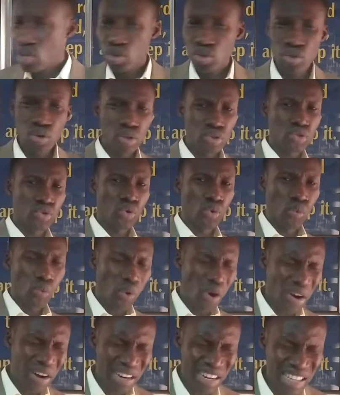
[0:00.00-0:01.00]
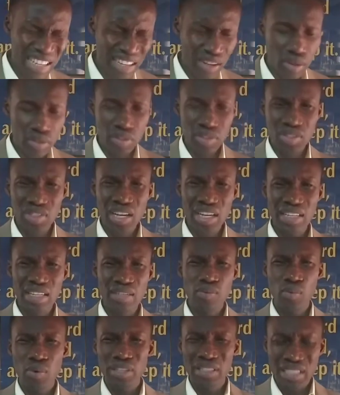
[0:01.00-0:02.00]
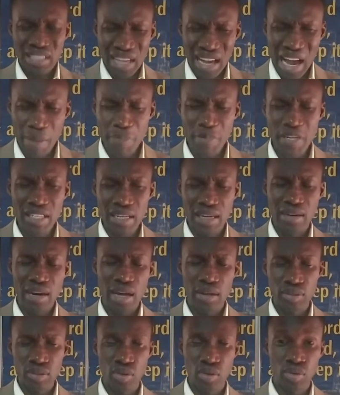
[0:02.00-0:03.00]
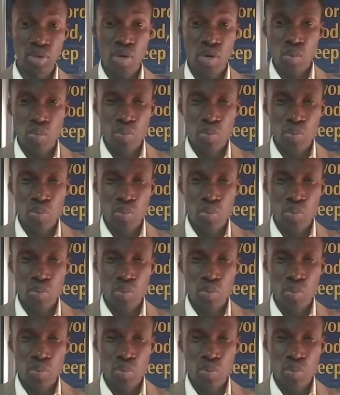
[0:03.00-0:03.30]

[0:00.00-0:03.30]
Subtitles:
Not to worry concerning what is happening around us.